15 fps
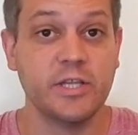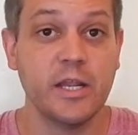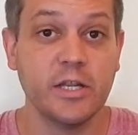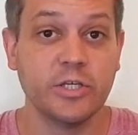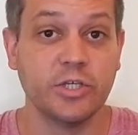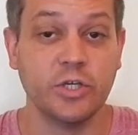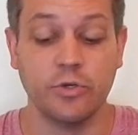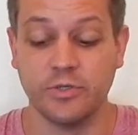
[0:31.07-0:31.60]

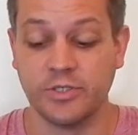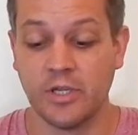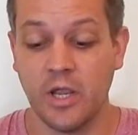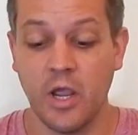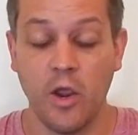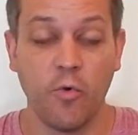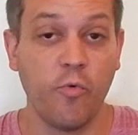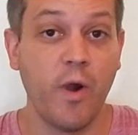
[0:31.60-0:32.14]
tennis shoes,
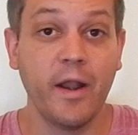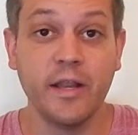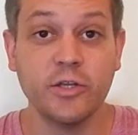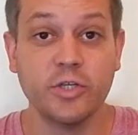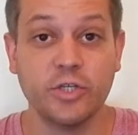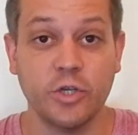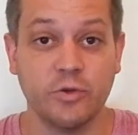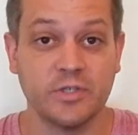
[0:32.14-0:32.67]
running
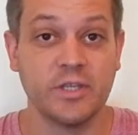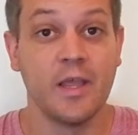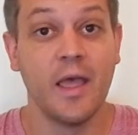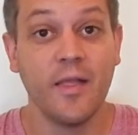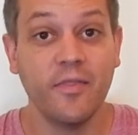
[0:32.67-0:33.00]
shoes.